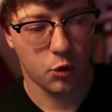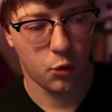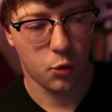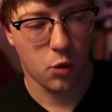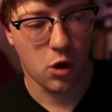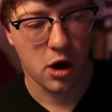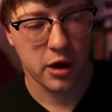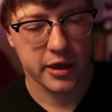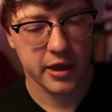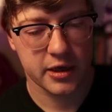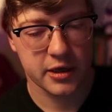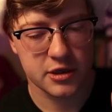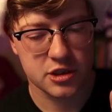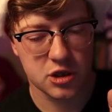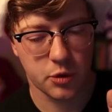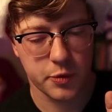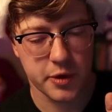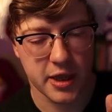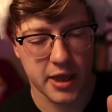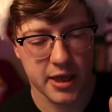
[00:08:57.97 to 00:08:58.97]
we'll walk it
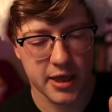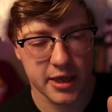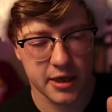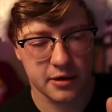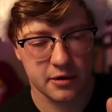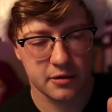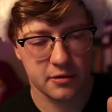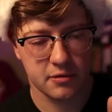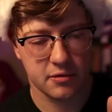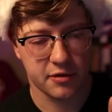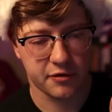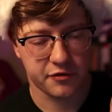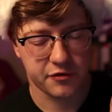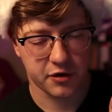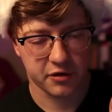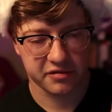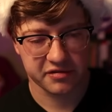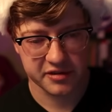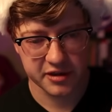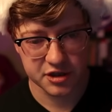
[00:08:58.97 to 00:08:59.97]
until we hit the
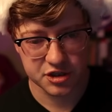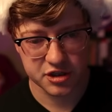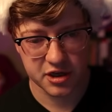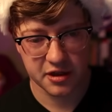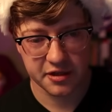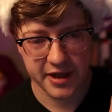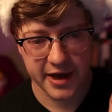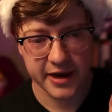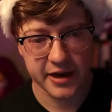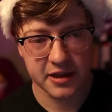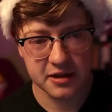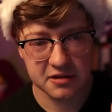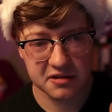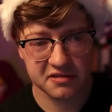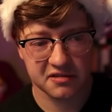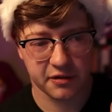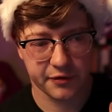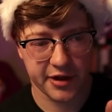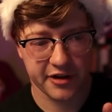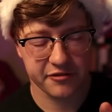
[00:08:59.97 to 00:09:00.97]
first digit. That
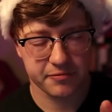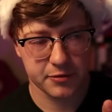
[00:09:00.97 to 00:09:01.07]
is the